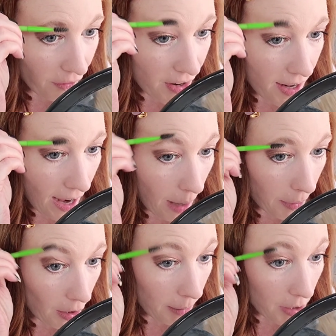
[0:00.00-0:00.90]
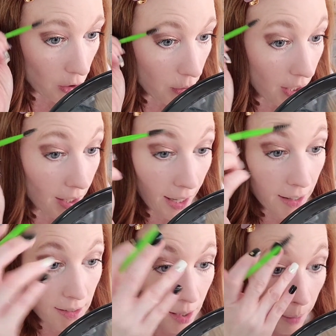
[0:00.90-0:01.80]
are phenomenal. I mean, you can
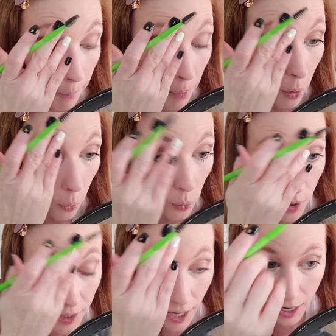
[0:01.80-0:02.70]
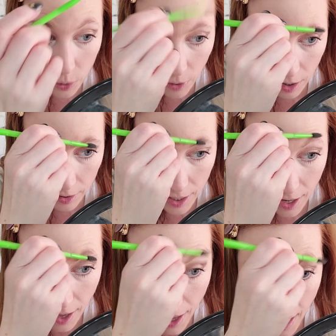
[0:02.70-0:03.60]
get some really high
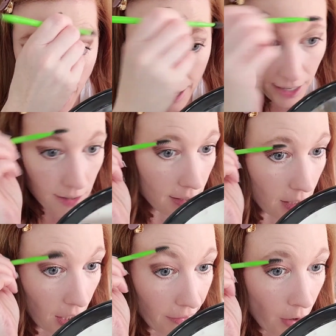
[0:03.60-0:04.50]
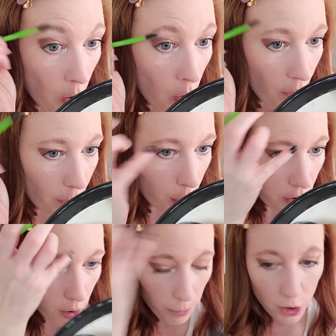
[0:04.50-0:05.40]
quality, high-end stuff
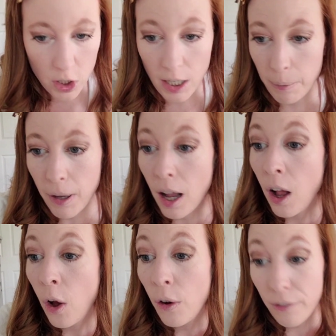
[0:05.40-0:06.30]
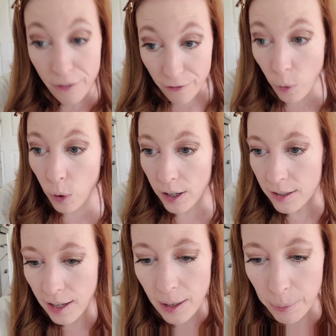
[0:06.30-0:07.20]
for super cheap. For
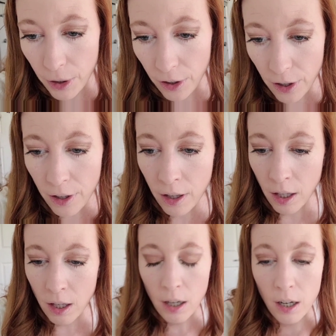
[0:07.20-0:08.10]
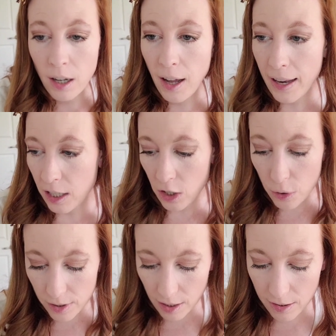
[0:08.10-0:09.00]
example, I didn't
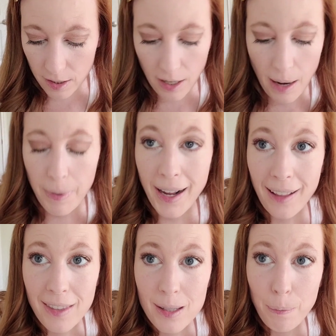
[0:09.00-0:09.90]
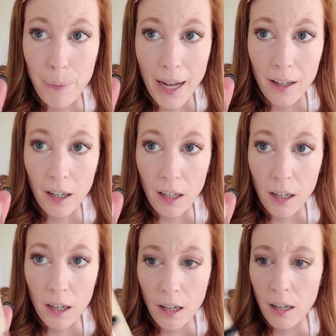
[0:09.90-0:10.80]
use this today, but I got this Becca